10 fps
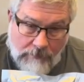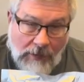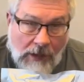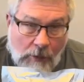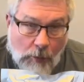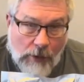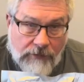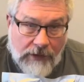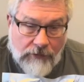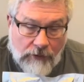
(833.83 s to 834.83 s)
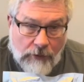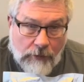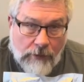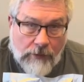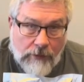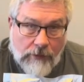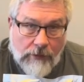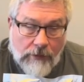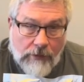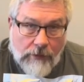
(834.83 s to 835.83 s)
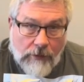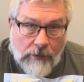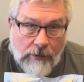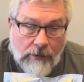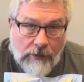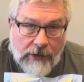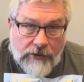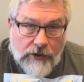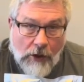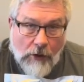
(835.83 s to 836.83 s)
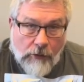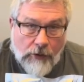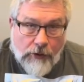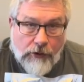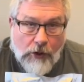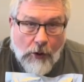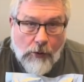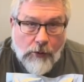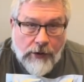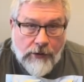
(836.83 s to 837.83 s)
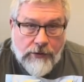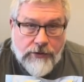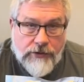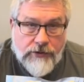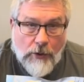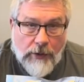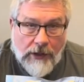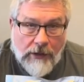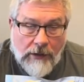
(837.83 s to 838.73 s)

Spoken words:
And what they do is called cold soaking.